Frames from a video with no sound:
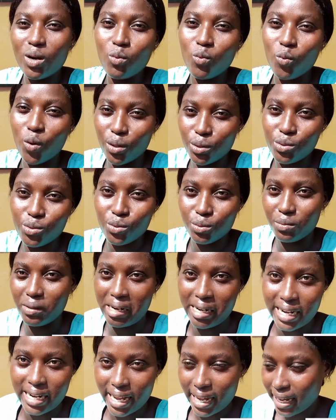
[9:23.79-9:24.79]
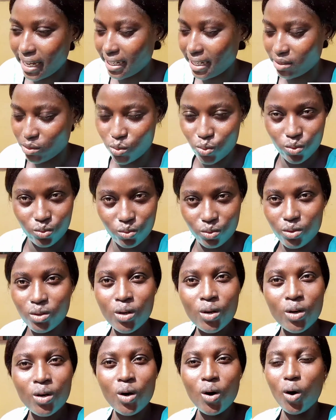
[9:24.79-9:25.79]
wants to braid their hair in school
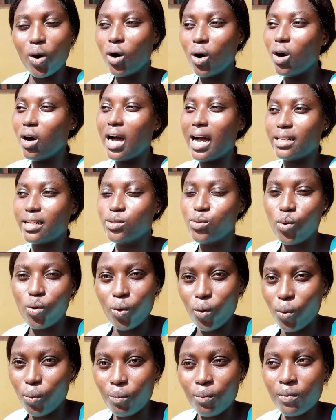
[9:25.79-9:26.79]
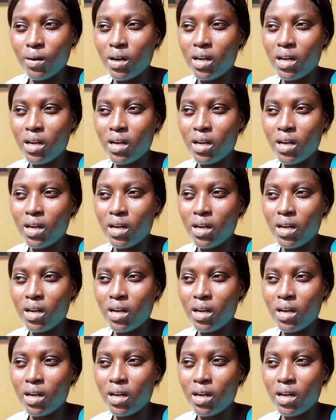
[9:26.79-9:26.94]
or at home.